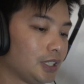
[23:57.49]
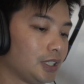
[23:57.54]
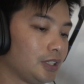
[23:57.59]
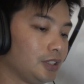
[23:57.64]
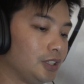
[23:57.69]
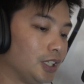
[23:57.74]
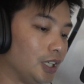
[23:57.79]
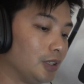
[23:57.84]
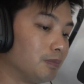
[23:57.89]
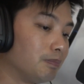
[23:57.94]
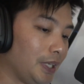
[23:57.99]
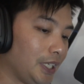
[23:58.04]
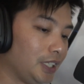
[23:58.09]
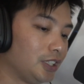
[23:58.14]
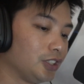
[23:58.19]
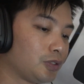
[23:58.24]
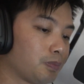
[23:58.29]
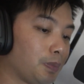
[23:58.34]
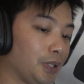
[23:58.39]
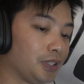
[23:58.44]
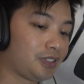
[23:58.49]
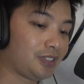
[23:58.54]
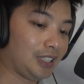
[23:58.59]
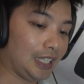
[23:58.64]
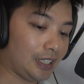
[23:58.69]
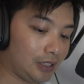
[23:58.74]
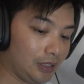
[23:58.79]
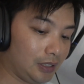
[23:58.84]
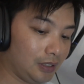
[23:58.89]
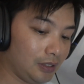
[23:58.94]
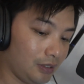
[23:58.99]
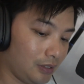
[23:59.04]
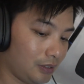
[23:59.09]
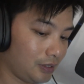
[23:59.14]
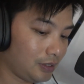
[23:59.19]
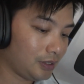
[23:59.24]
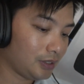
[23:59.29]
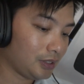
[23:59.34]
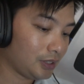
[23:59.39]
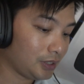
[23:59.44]
meters per second,
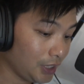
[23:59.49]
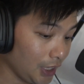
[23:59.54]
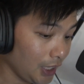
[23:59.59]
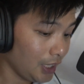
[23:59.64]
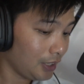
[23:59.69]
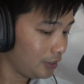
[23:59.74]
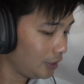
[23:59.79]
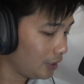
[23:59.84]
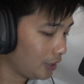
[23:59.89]
yeah, you